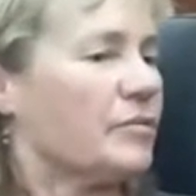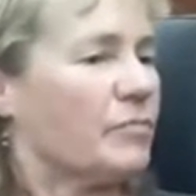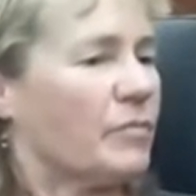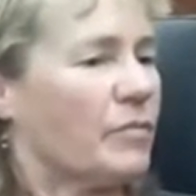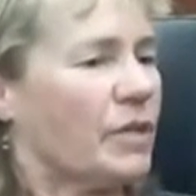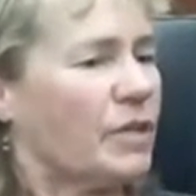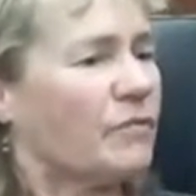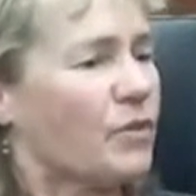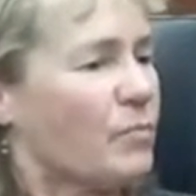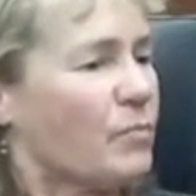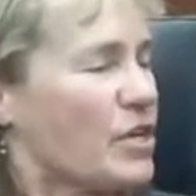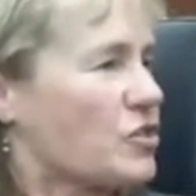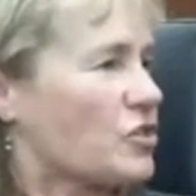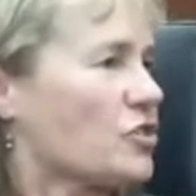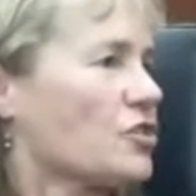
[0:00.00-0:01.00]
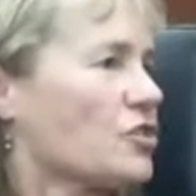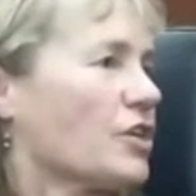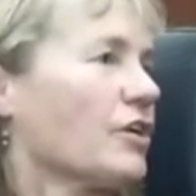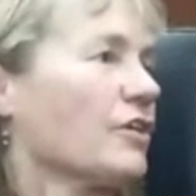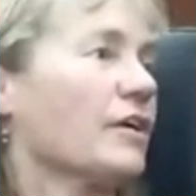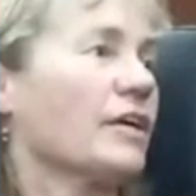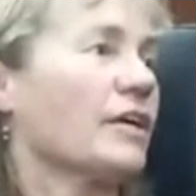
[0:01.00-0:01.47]
information
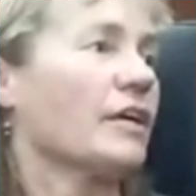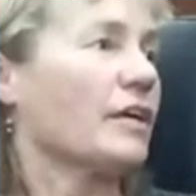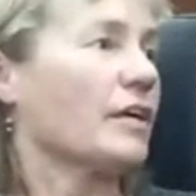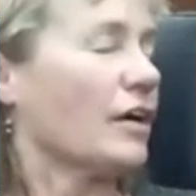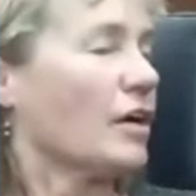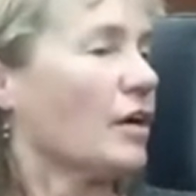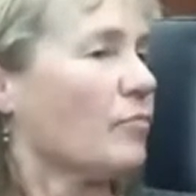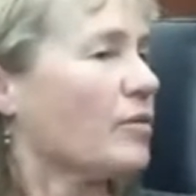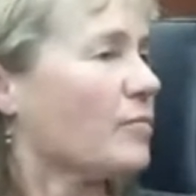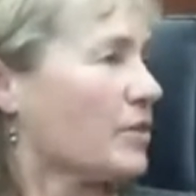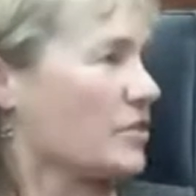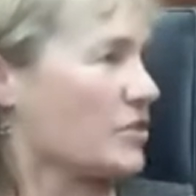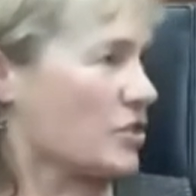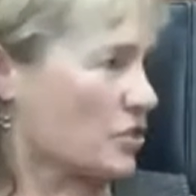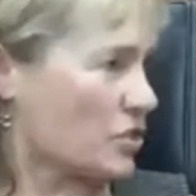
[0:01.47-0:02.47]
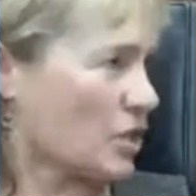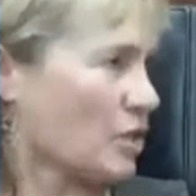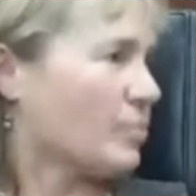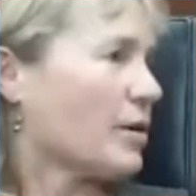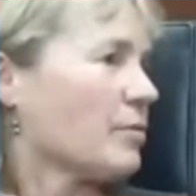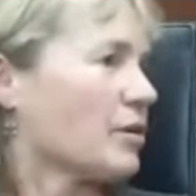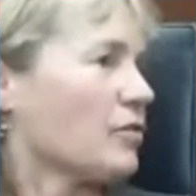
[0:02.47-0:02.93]
sharing. We've been assisting the
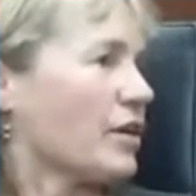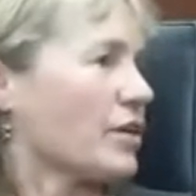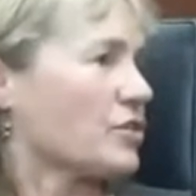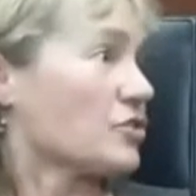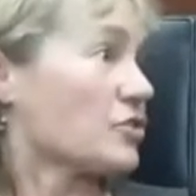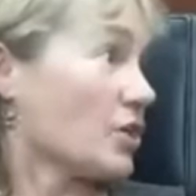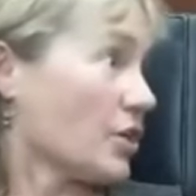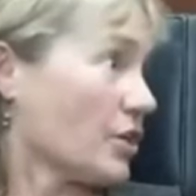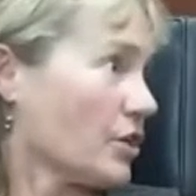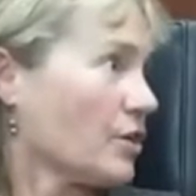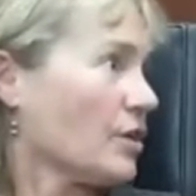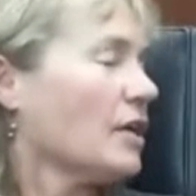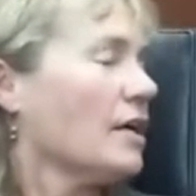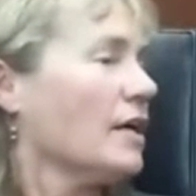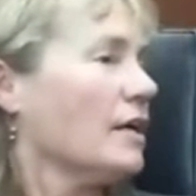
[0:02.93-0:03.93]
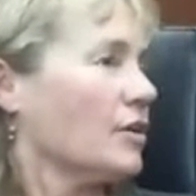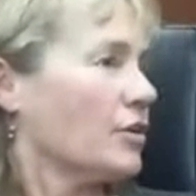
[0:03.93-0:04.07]
Department of Corrections here.